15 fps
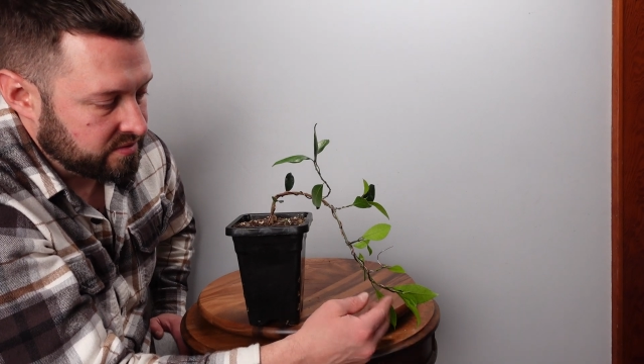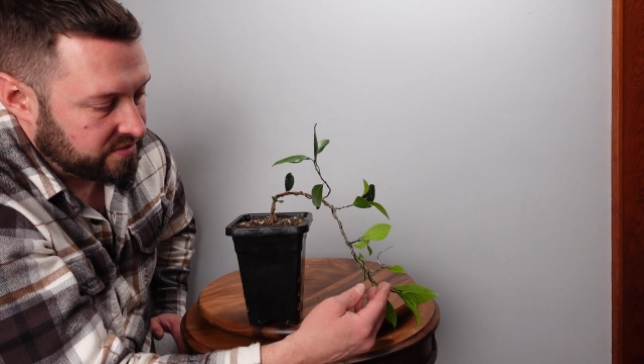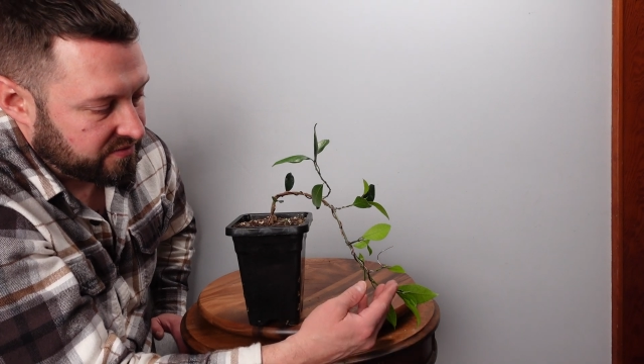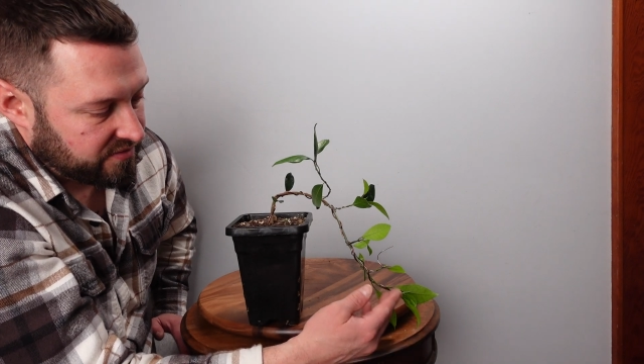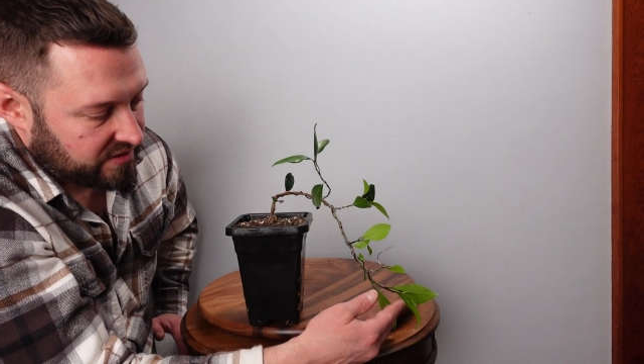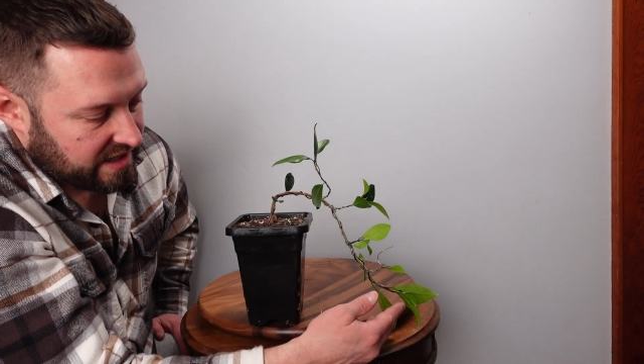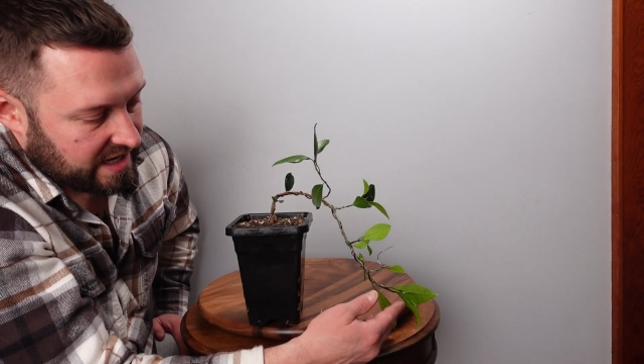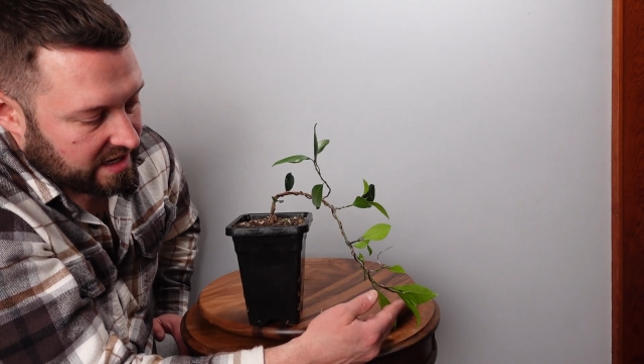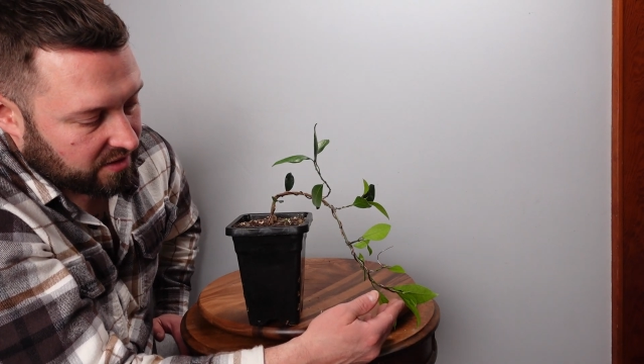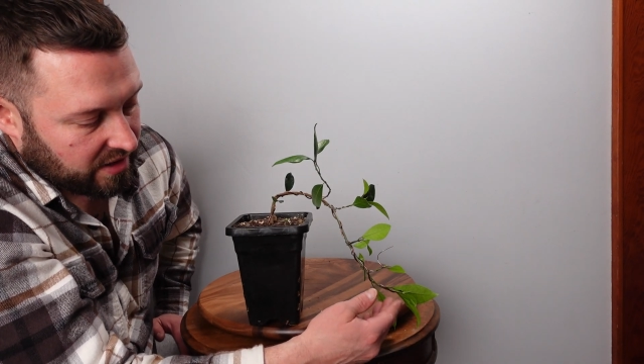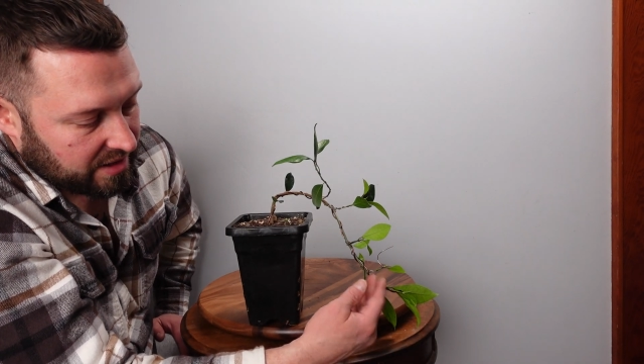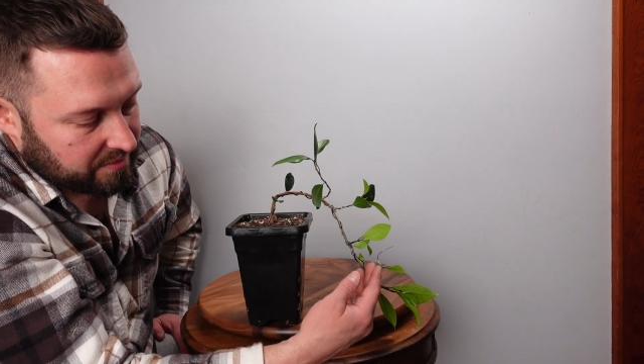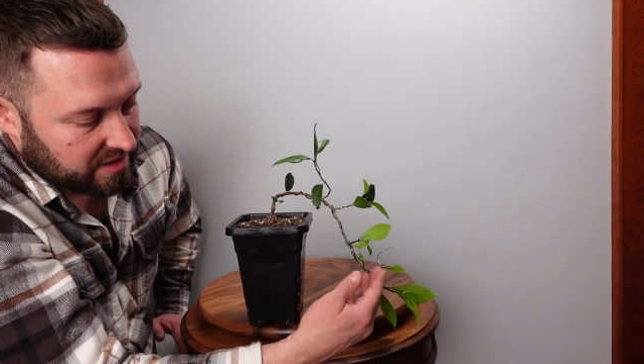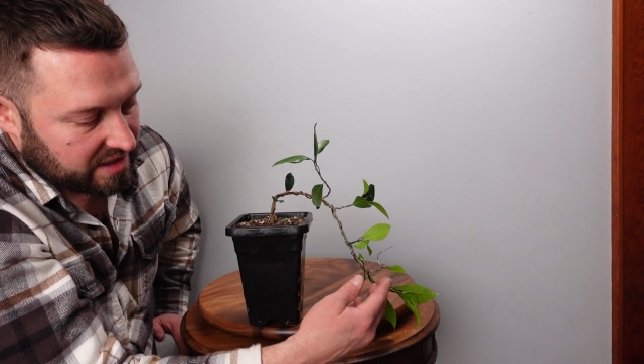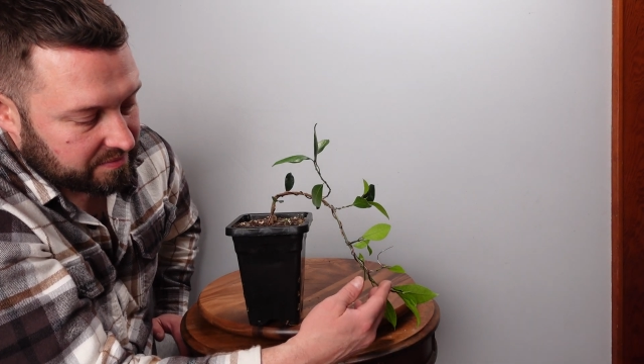For now,
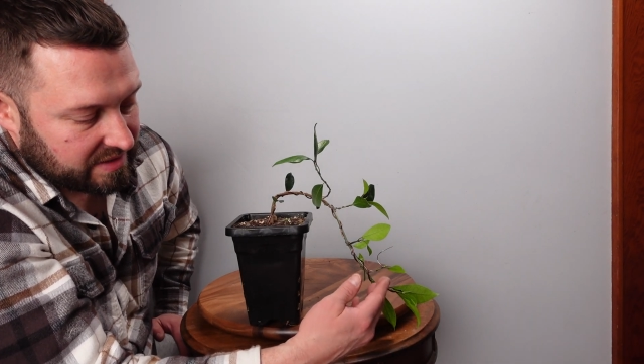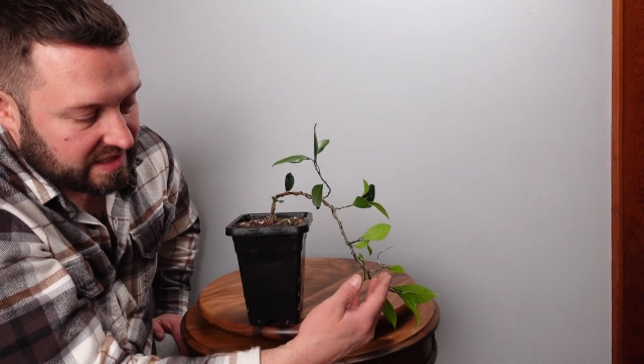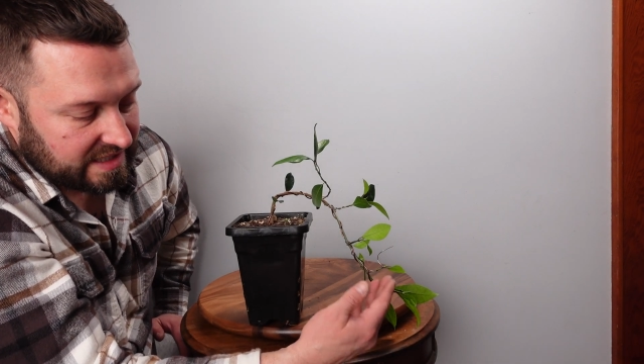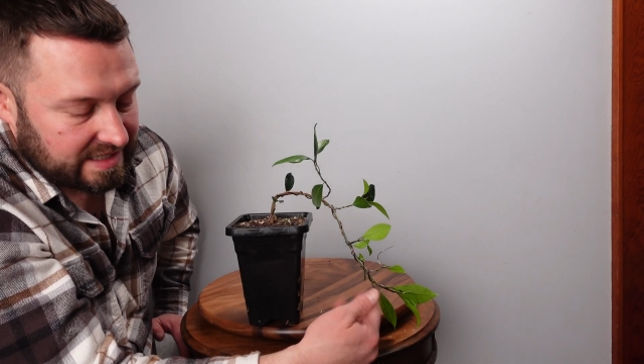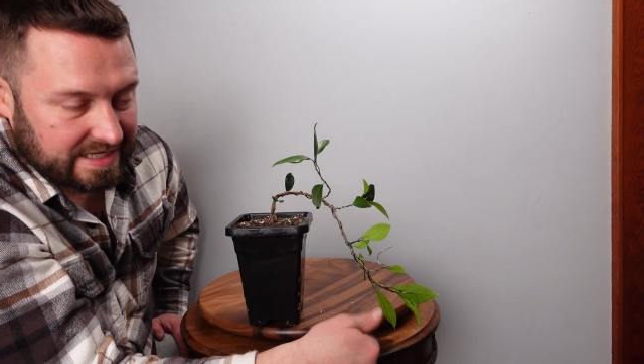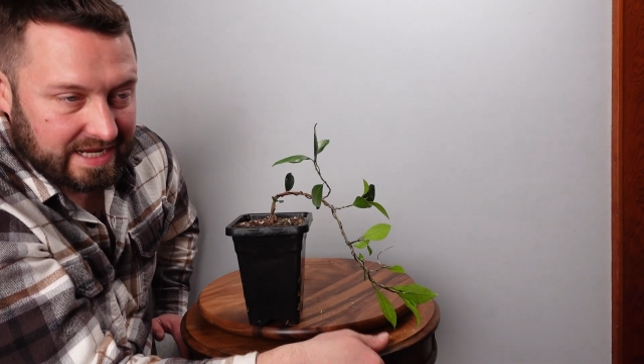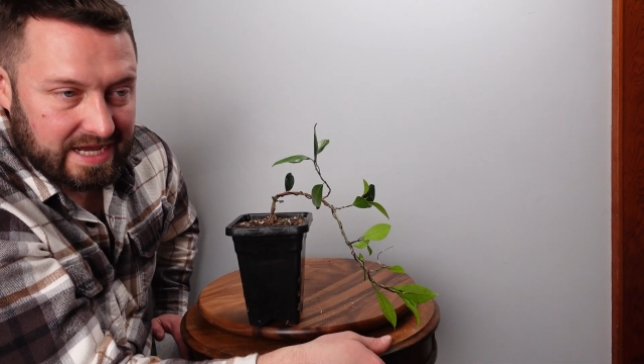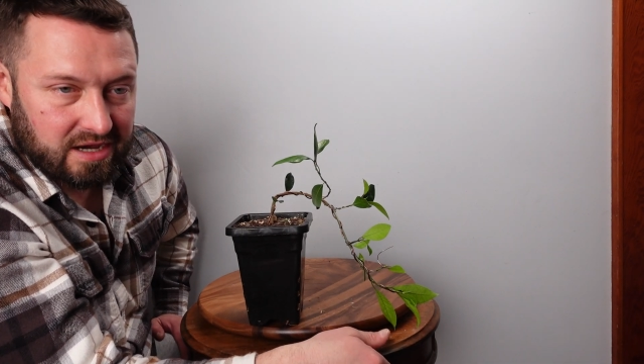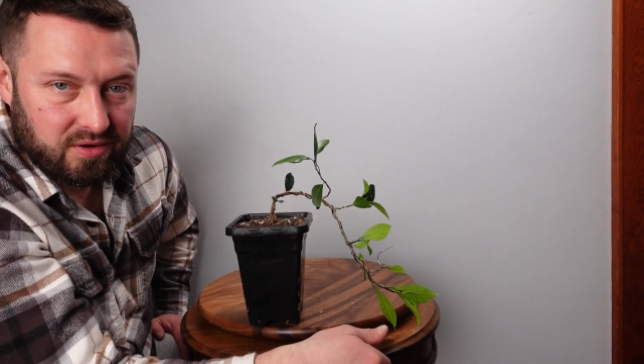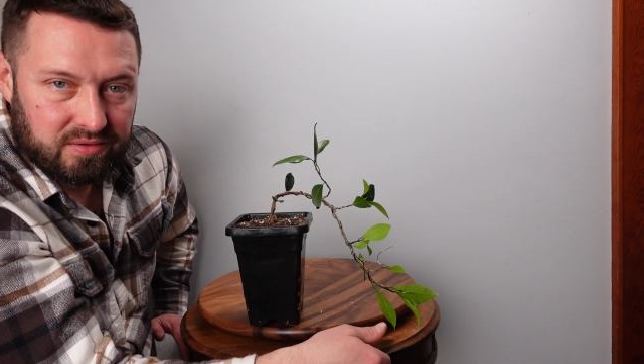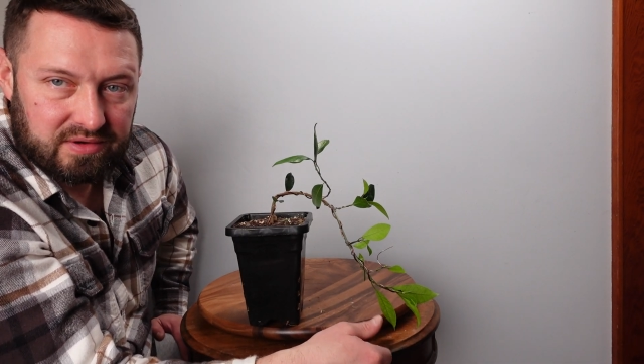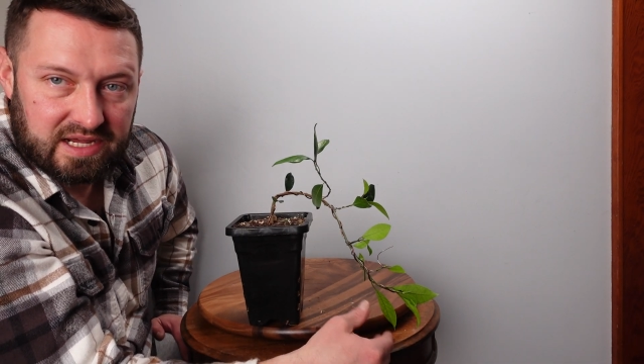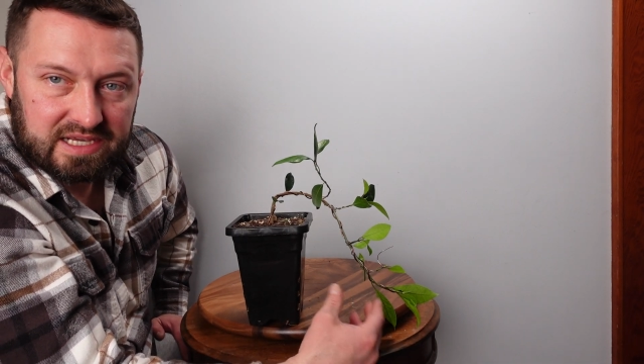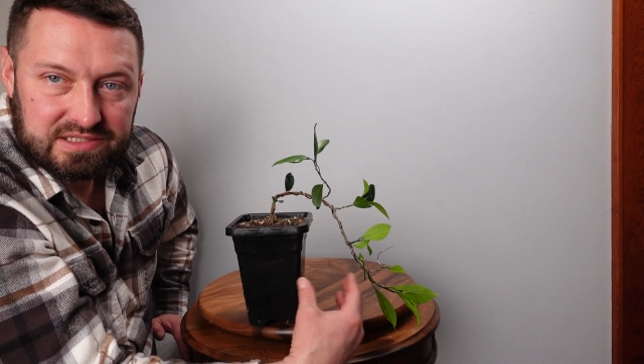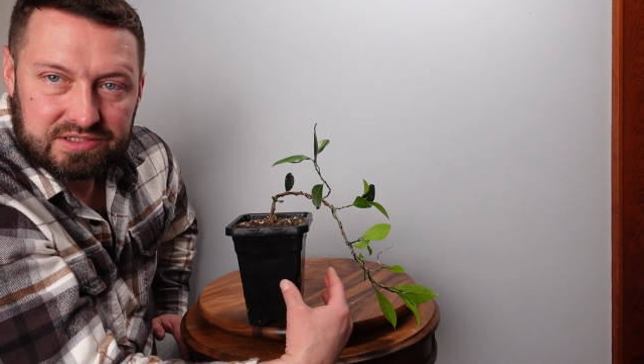I might bend it
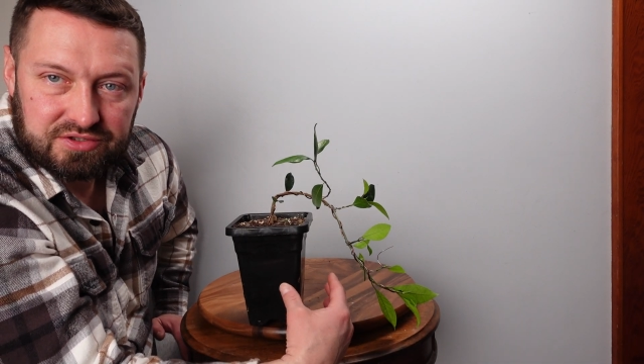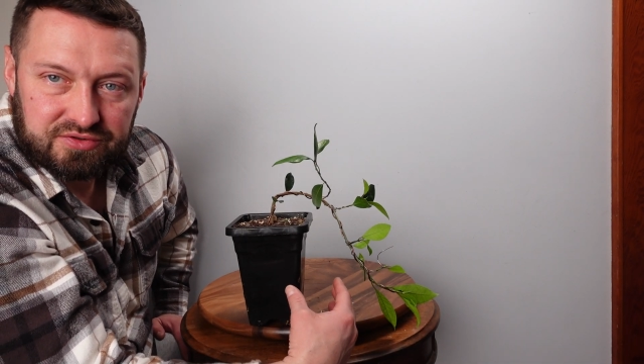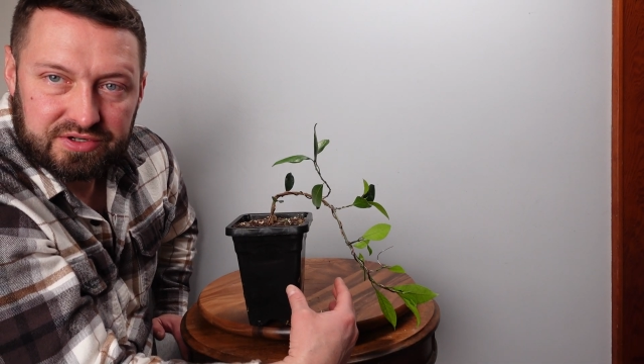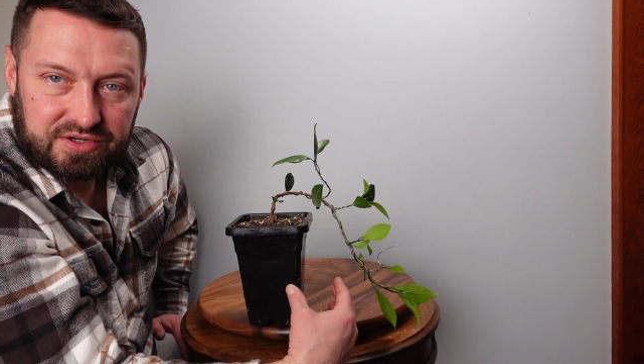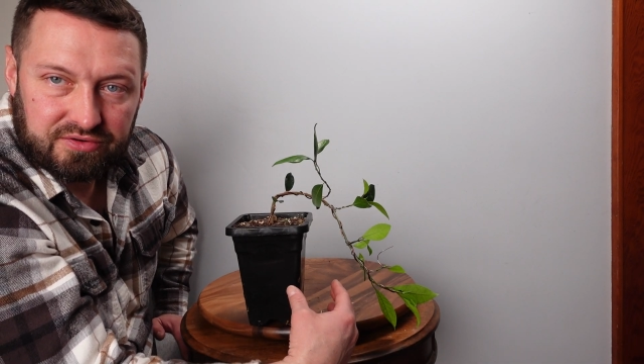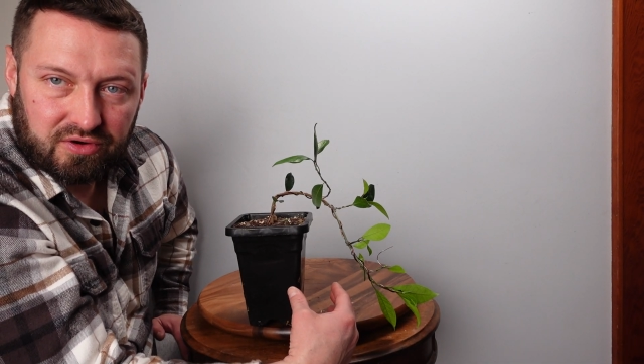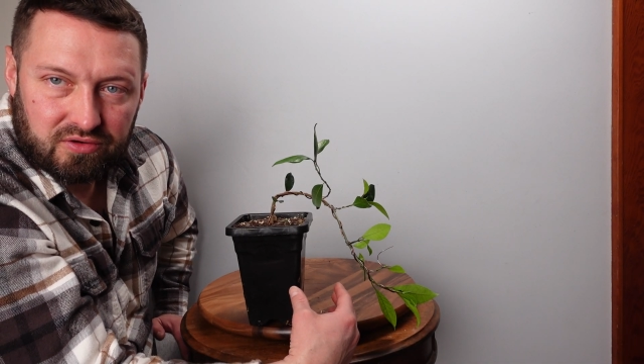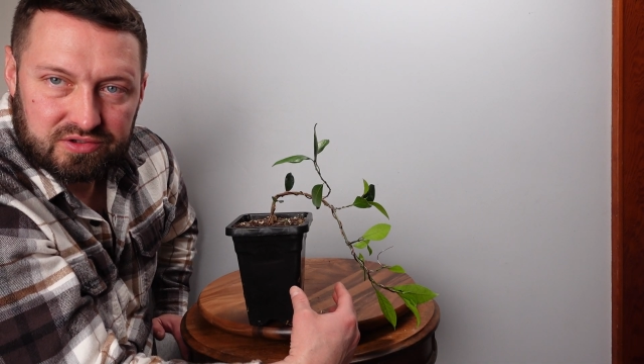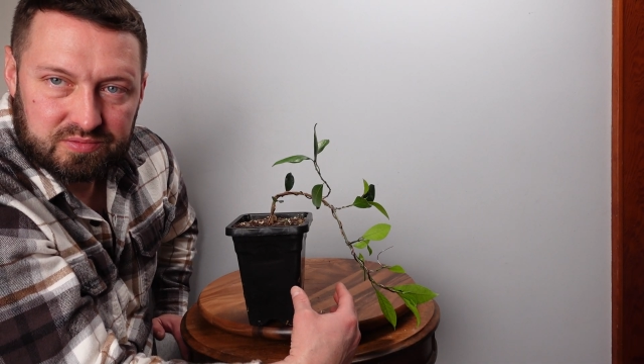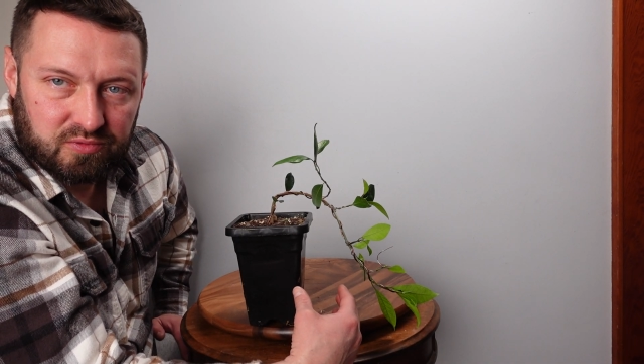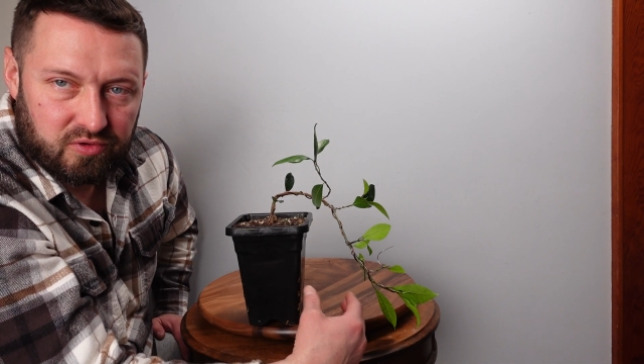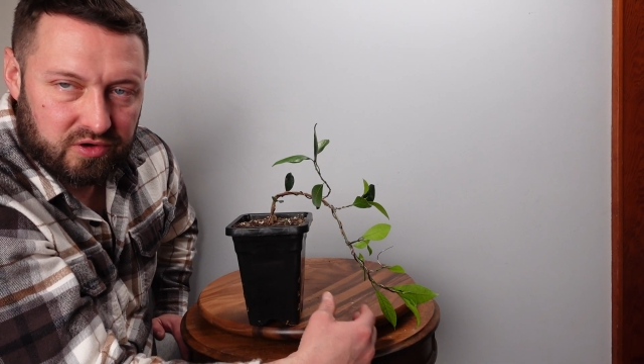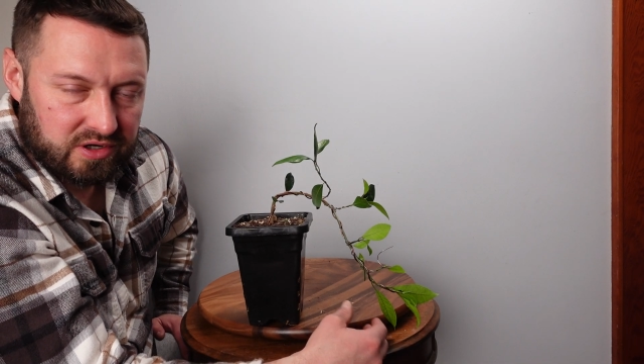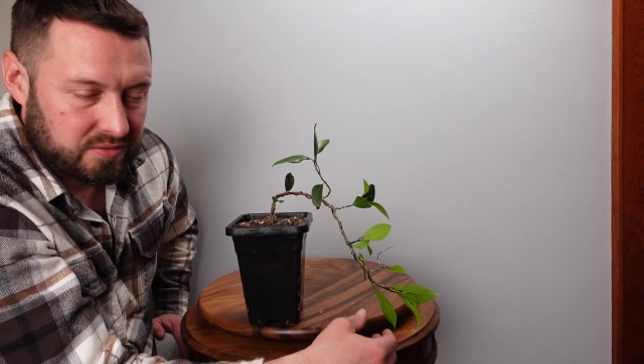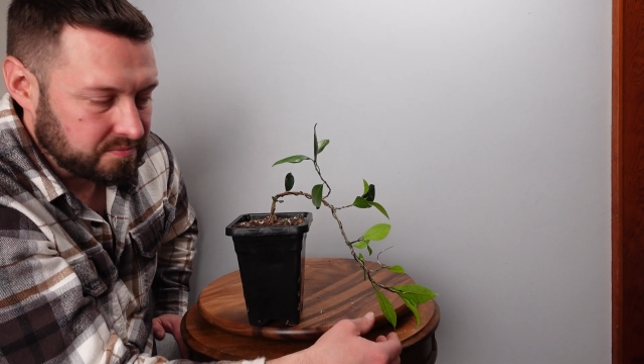down as the tree grows
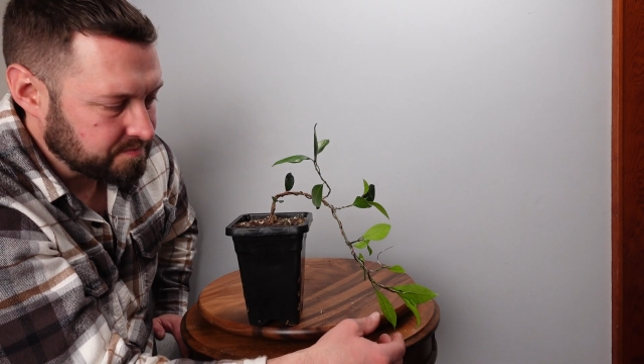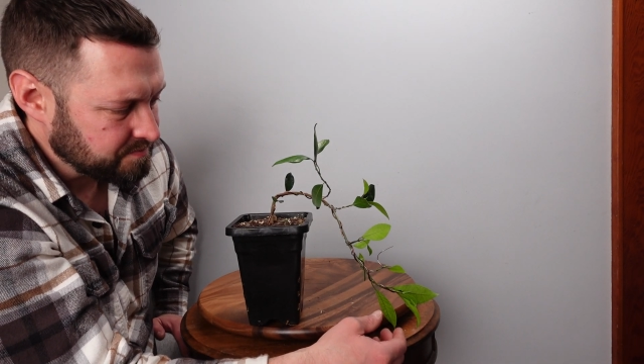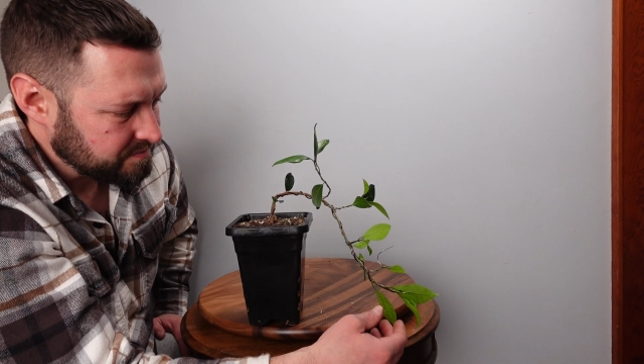more.